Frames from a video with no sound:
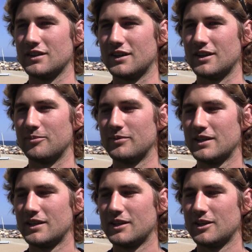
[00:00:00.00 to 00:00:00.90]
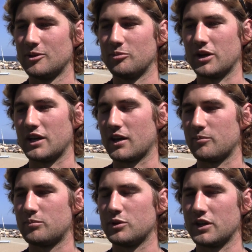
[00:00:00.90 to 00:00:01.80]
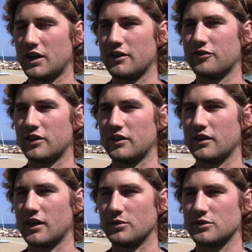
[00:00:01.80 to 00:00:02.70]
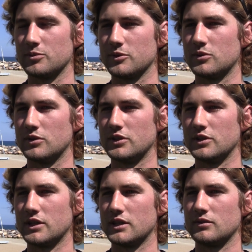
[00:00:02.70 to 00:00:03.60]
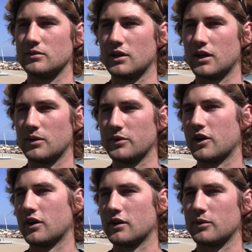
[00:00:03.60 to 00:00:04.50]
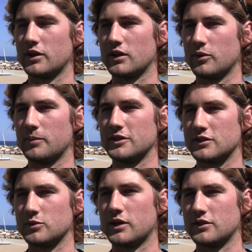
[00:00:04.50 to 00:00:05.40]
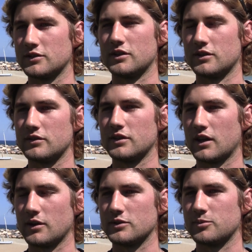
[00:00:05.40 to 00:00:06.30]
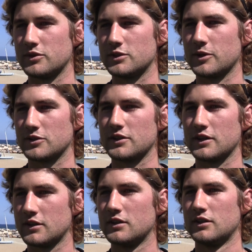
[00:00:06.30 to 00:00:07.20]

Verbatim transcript: Um, but yeah, pulled it off, and, and it was super cool to do it uh, with Erika winning the women's as well. So yeah, that was a pretty special thing.